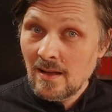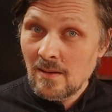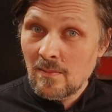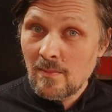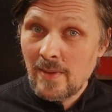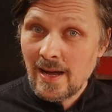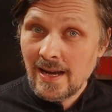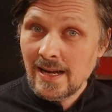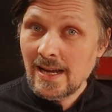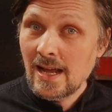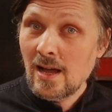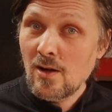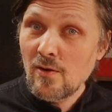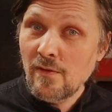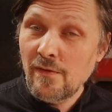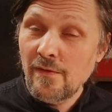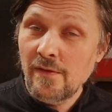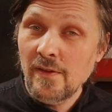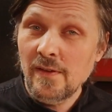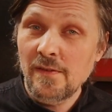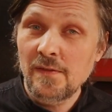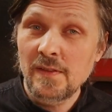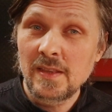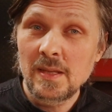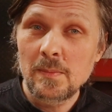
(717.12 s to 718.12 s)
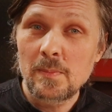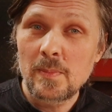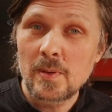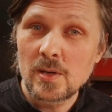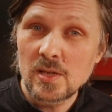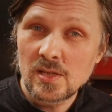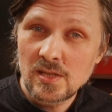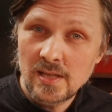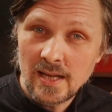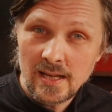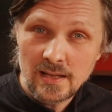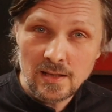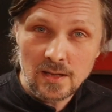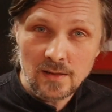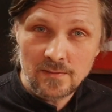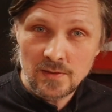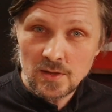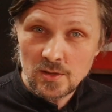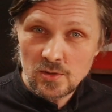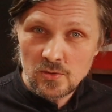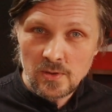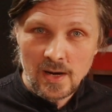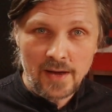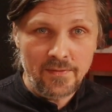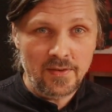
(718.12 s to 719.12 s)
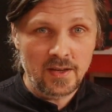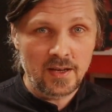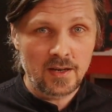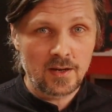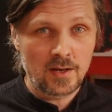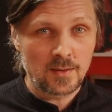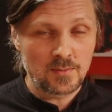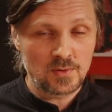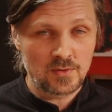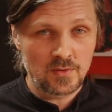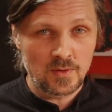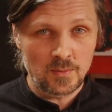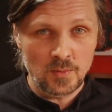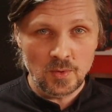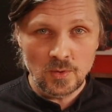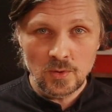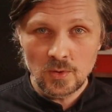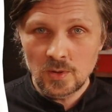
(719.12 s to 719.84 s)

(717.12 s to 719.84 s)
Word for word: By now, 50% of the traffic comes from